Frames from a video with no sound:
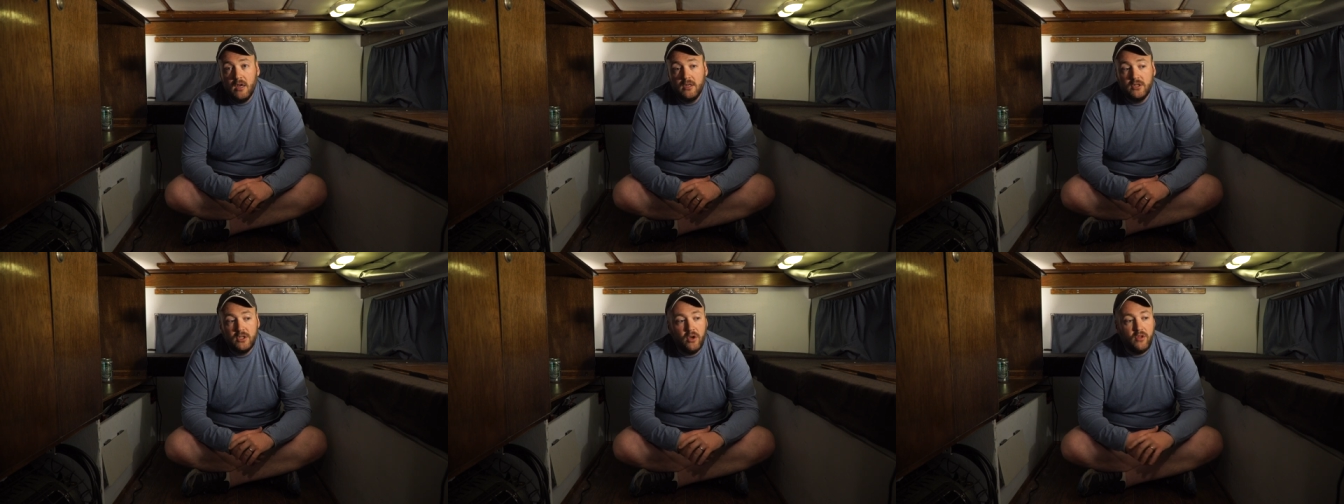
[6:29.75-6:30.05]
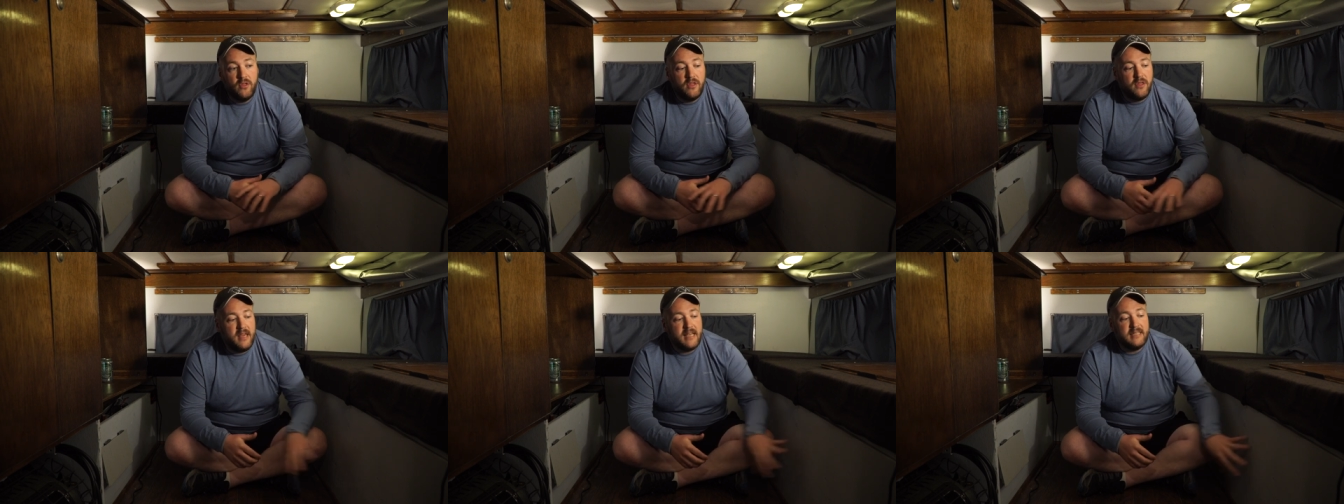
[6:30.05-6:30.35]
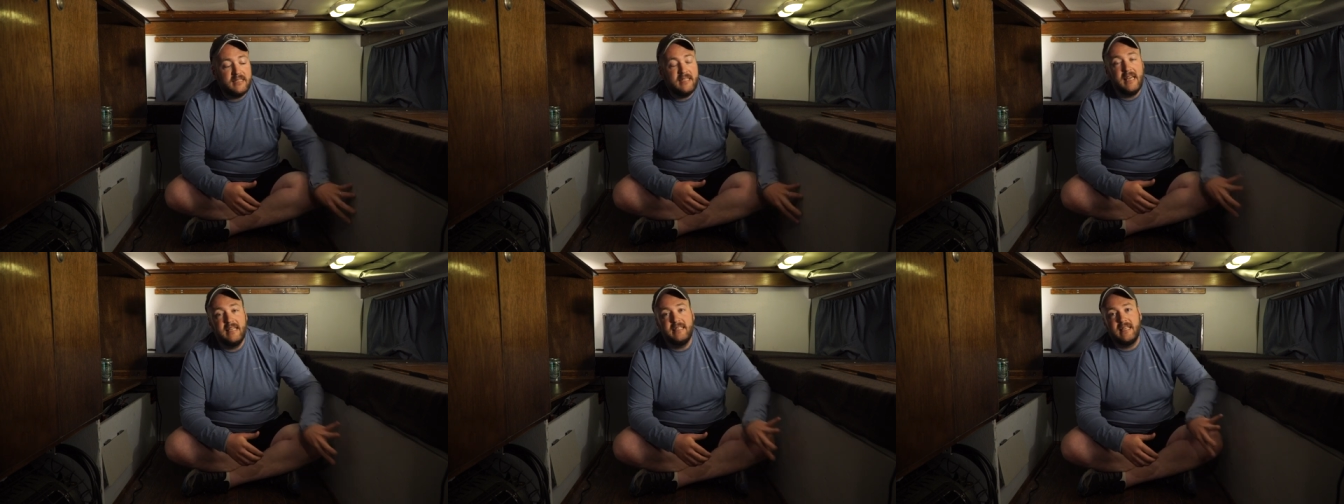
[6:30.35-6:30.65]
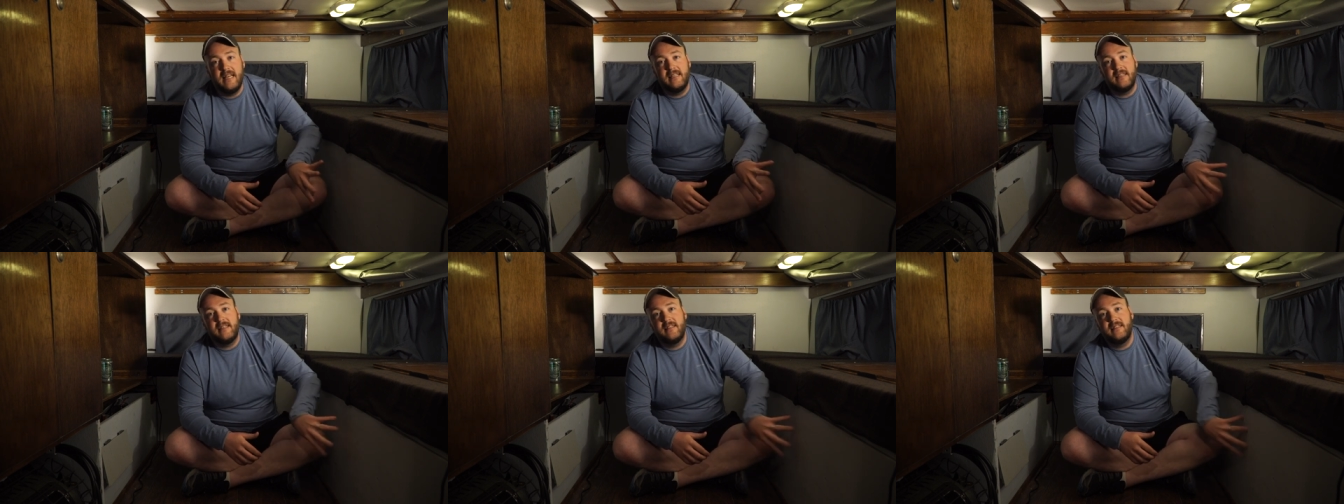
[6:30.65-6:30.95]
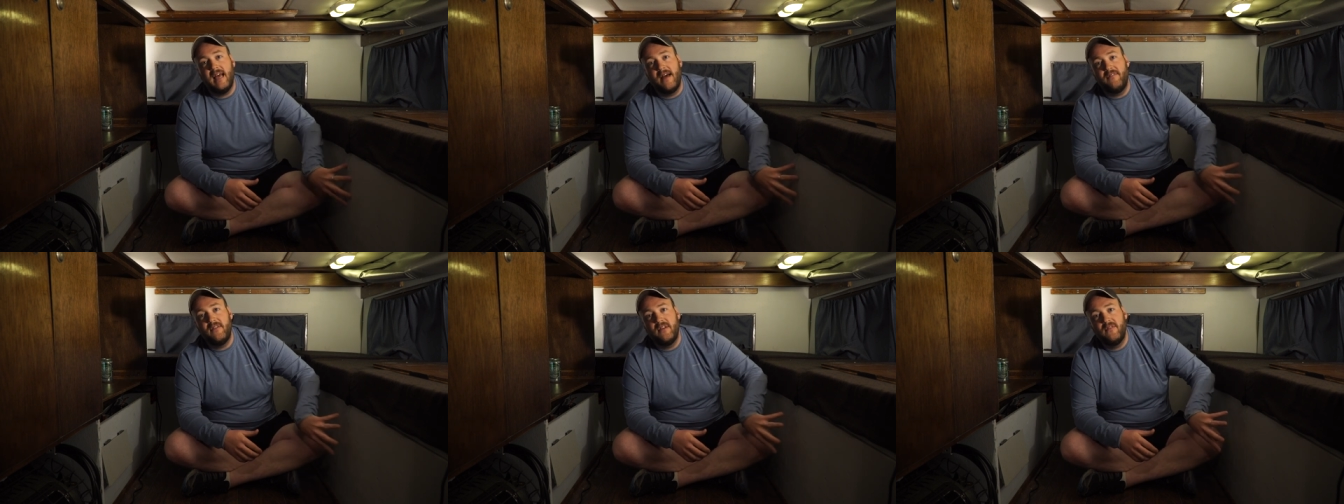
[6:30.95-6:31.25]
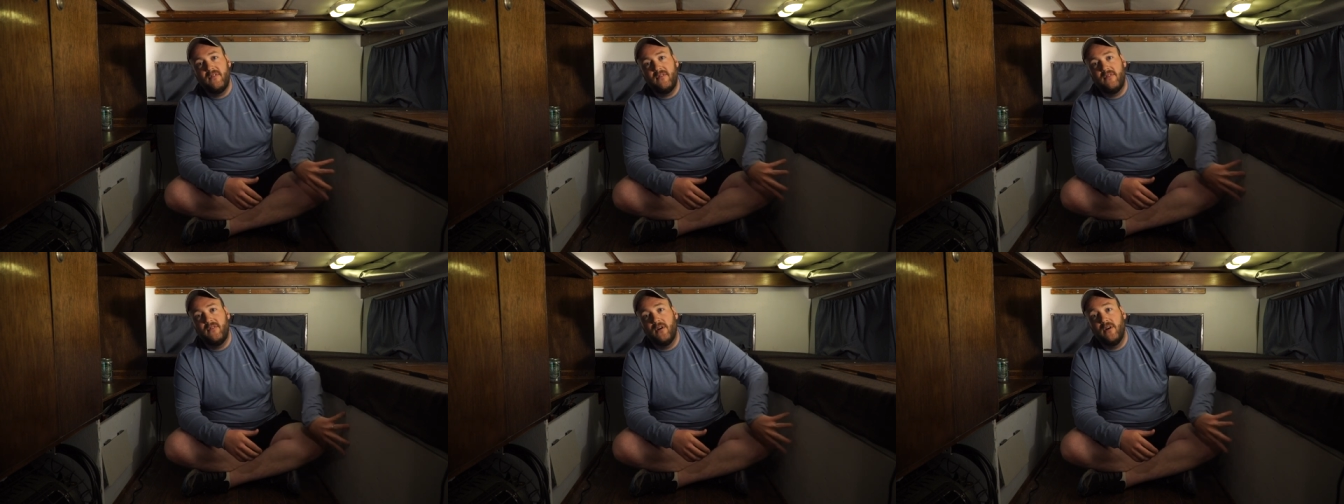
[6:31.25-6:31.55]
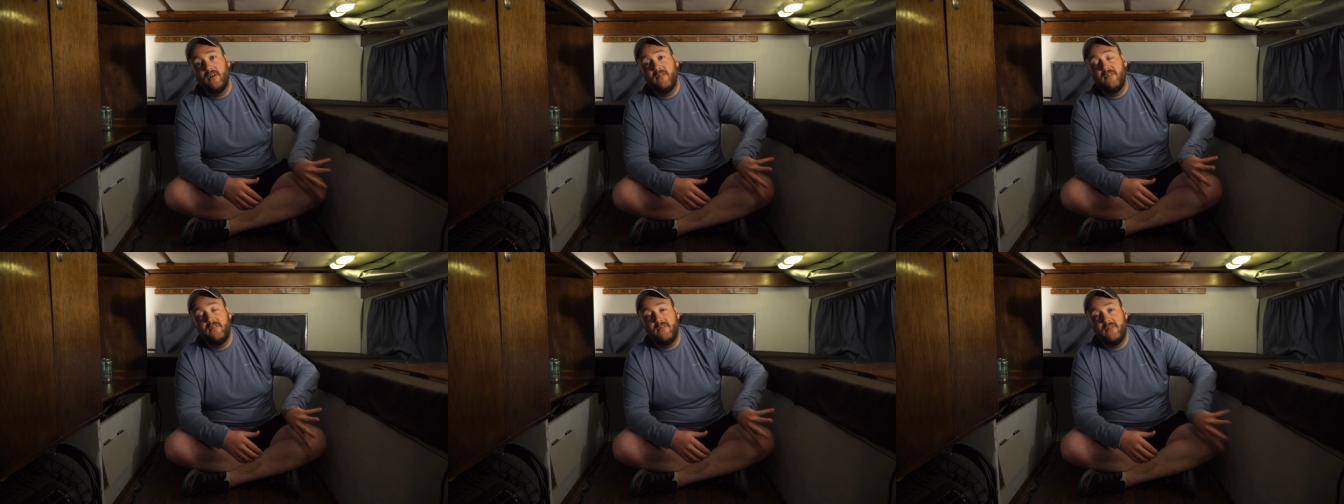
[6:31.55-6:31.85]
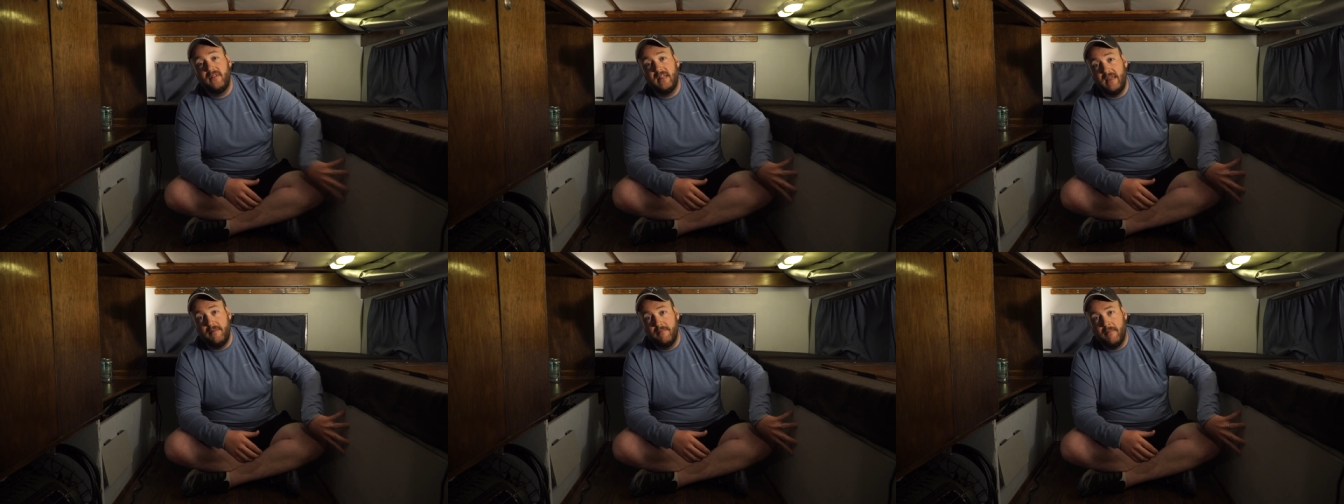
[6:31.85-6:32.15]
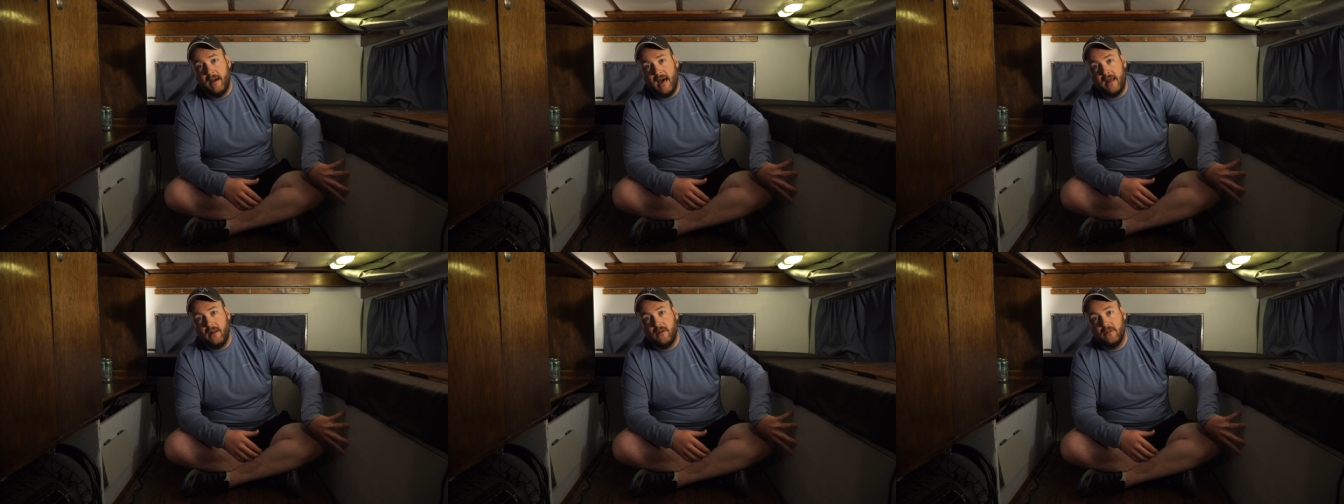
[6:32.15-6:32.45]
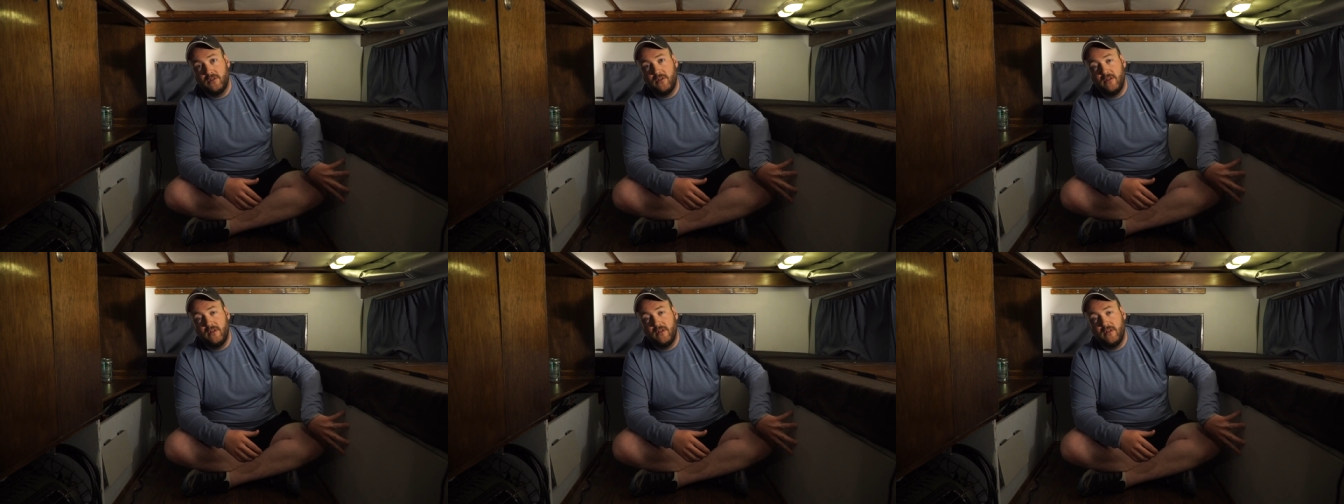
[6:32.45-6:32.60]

So this is a seven foot fleet model.